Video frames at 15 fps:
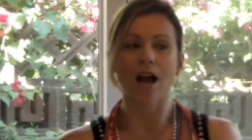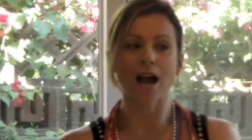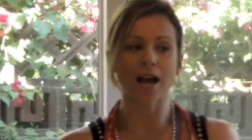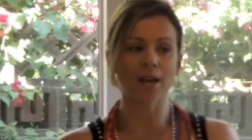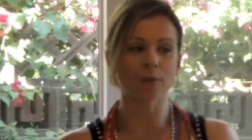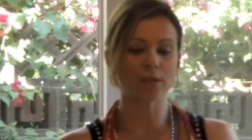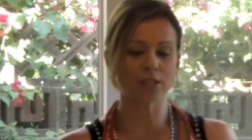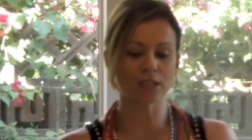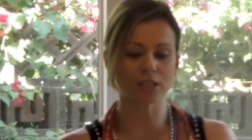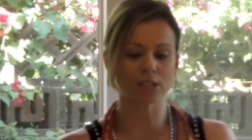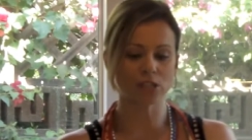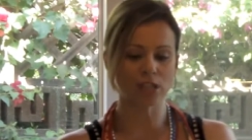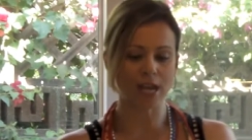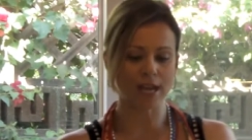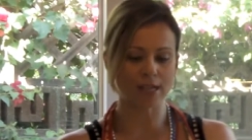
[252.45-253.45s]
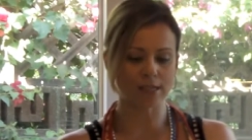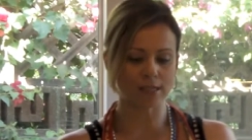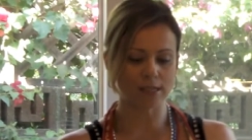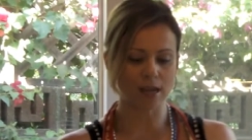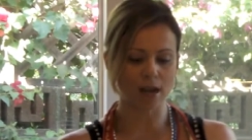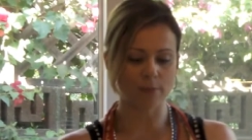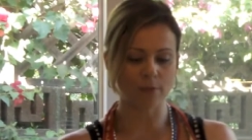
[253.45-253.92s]
I would
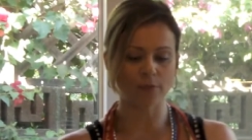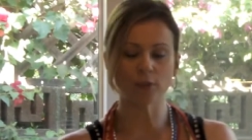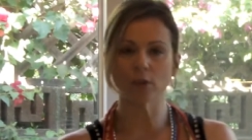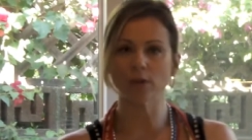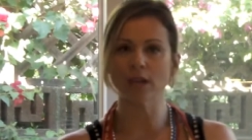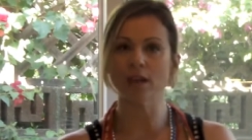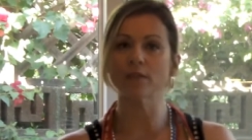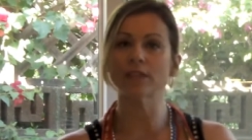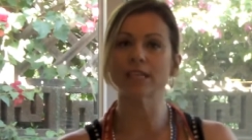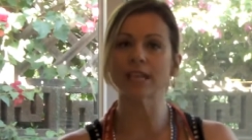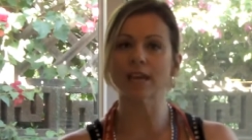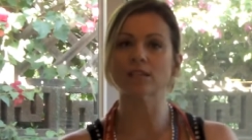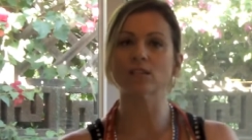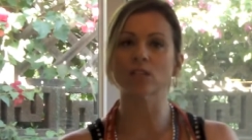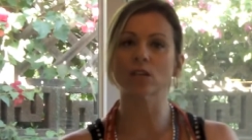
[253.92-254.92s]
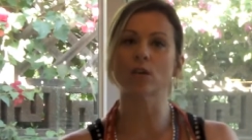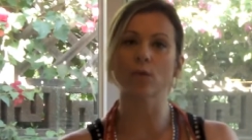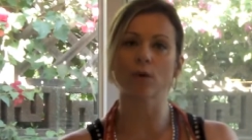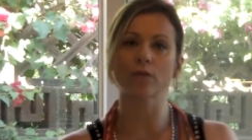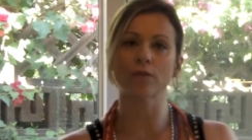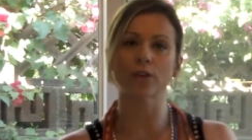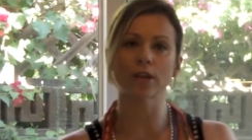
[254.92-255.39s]
suggest, if you don't have a net to go
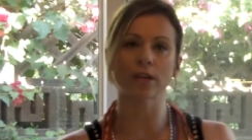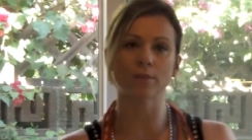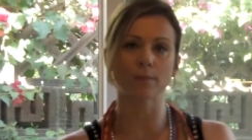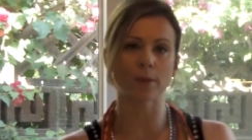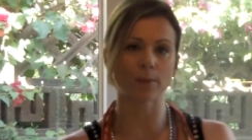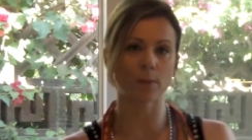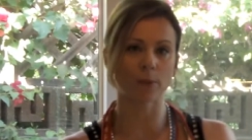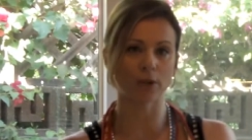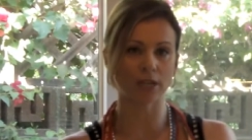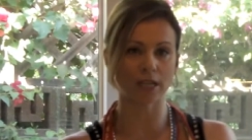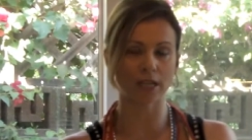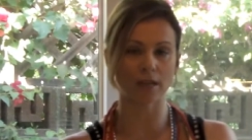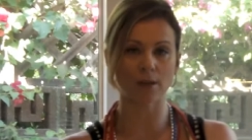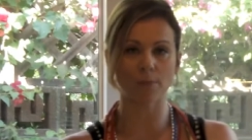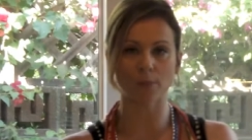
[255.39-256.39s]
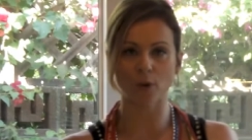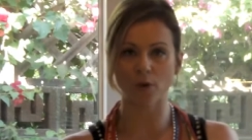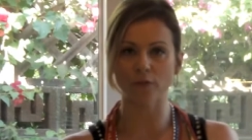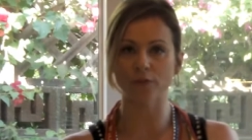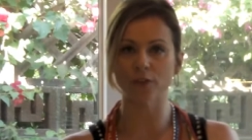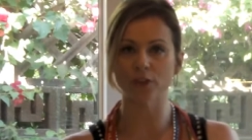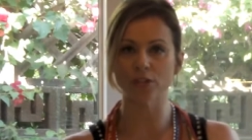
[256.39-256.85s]
over it, maybe put it in a
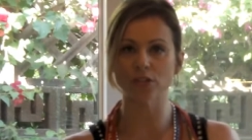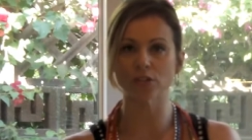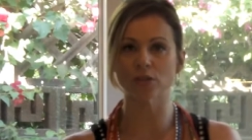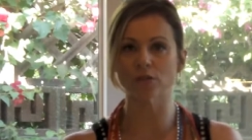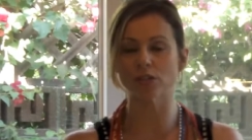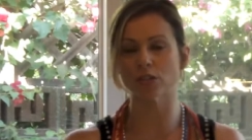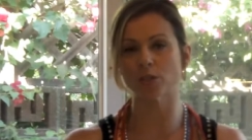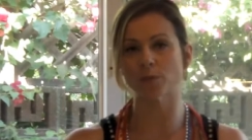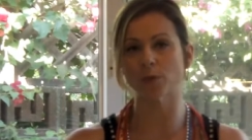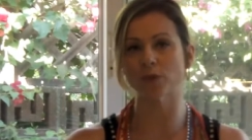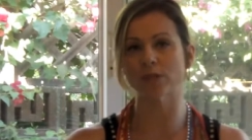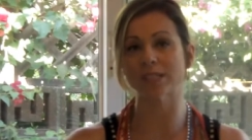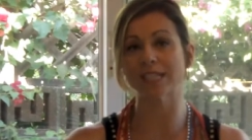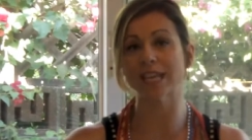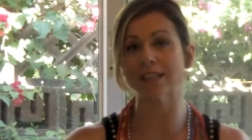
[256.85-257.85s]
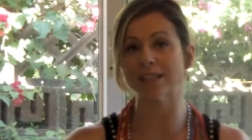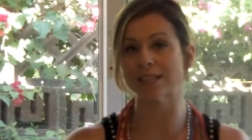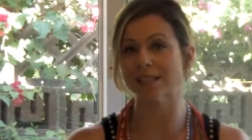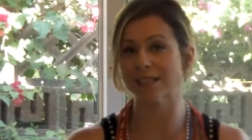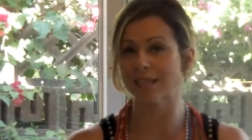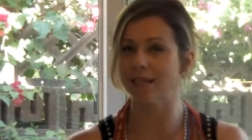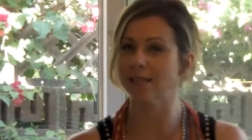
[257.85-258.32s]
bowl first, use a spoon and take the
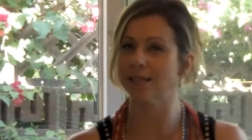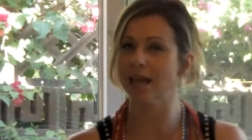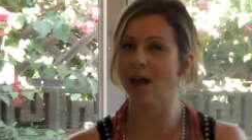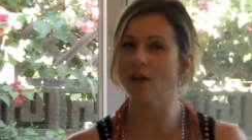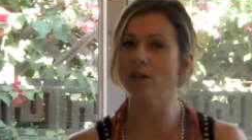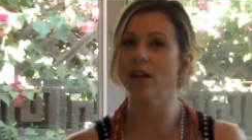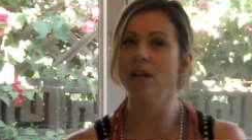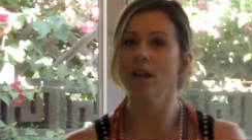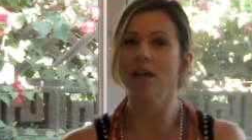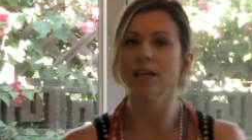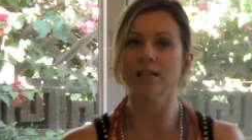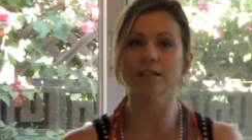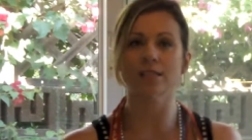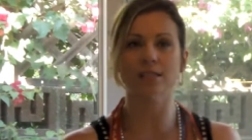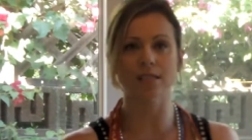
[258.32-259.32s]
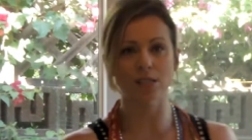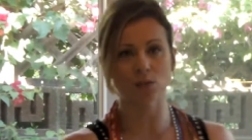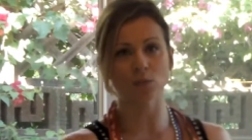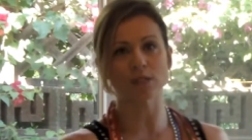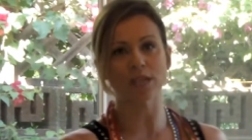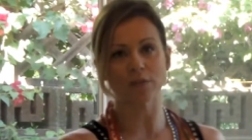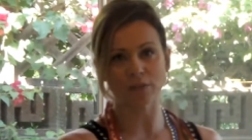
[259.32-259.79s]
seeds out, because the seeds
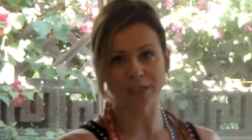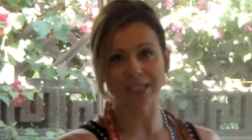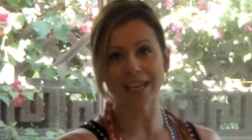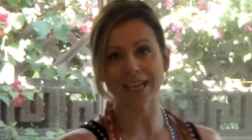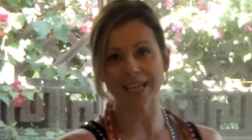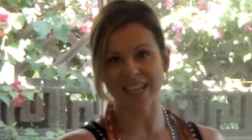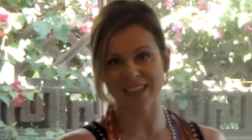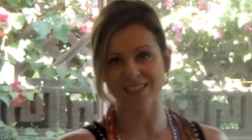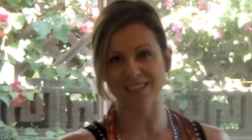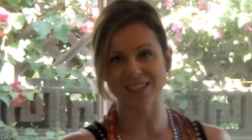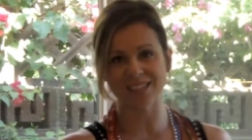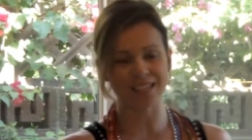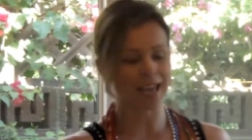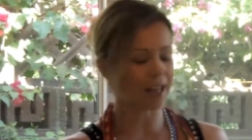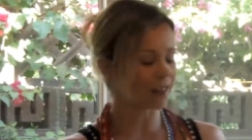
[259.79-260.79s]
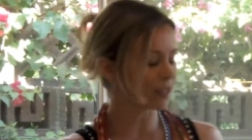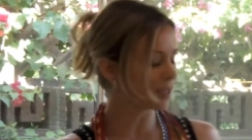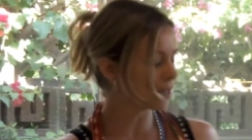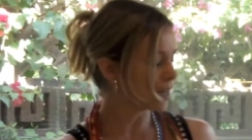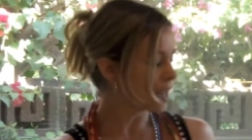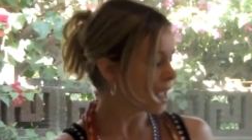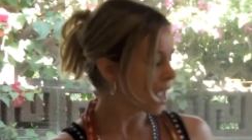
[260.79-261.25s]
will definitely get in the salad,
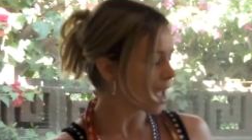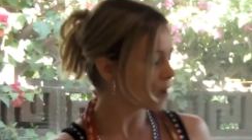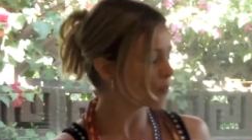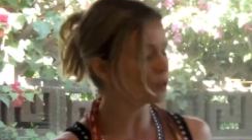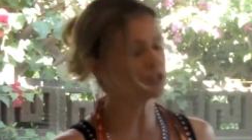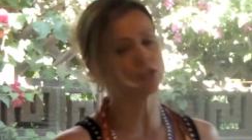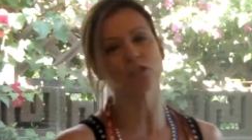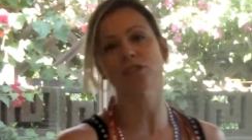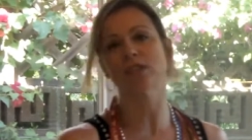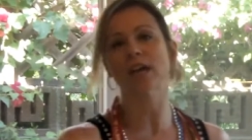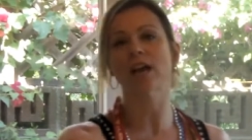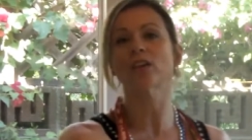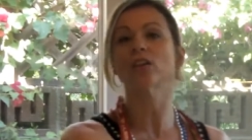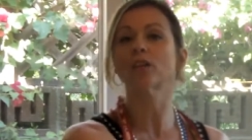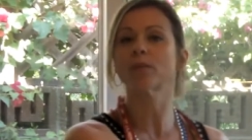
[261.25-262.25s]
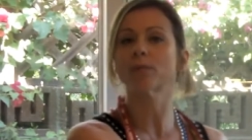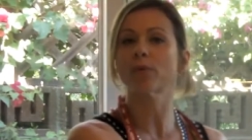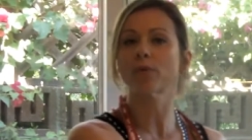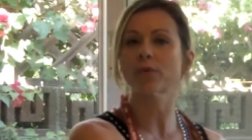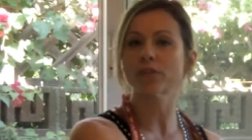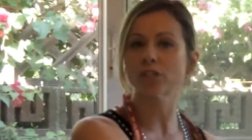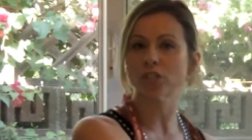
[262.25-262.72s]
and once you do that, you can
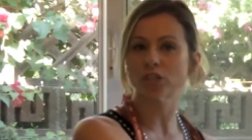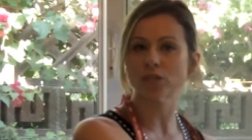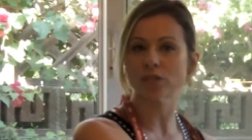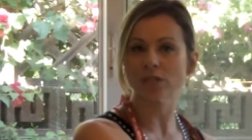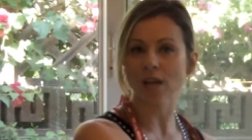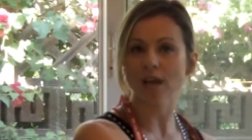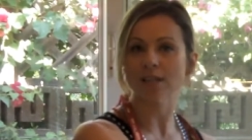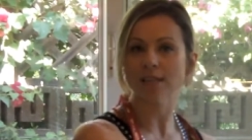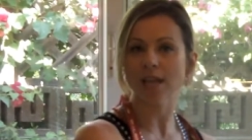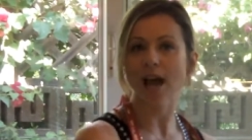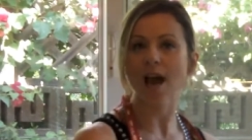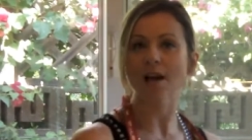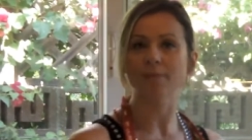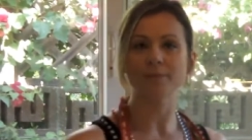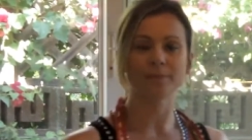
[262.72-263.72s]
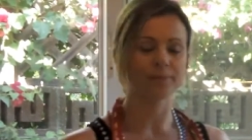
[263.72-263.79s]
pour the juice on top.